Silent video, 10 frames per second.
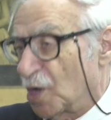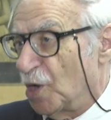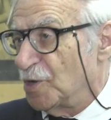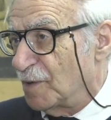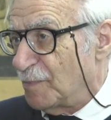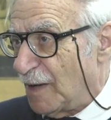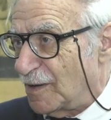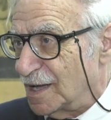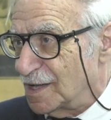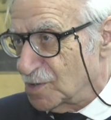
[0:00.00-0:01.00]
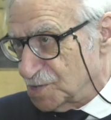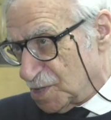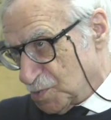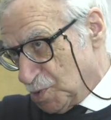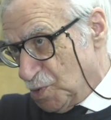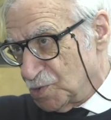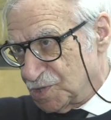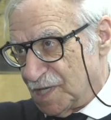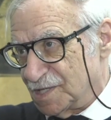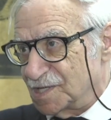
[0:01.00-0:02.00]
colonial power, because that's what you
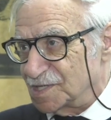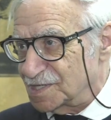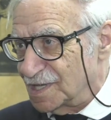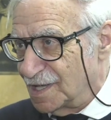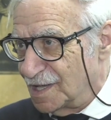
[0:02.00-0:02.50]
say it is.